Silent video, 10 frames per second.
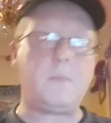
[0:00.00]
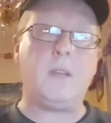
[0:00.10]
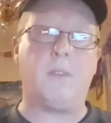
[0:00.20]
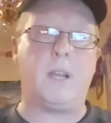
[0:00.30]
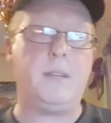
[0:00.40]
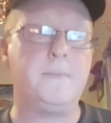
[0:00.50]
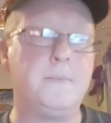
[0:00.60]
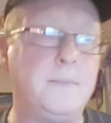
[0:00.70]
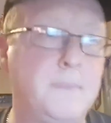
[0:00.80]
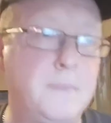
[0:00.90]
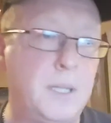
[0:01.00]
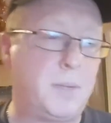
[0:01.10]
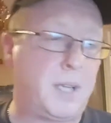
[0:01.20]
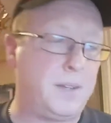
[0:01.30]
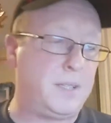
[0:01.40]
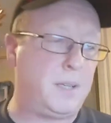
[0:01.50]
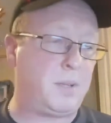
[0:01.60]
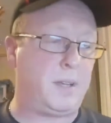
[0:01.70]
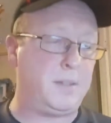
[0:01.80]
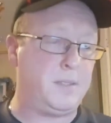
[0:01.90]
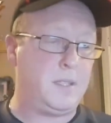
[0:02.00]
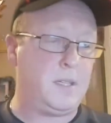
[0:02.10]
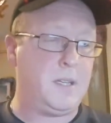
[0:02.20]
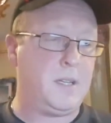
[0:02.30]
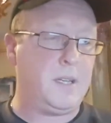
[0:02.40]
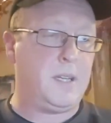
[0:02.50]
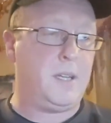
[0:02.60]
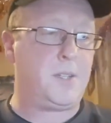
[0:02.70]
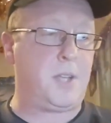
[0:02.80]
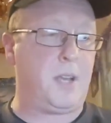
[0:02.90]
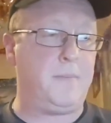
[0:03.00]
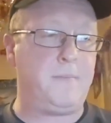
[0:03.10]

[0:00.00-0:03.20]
Ready? Here we go. So,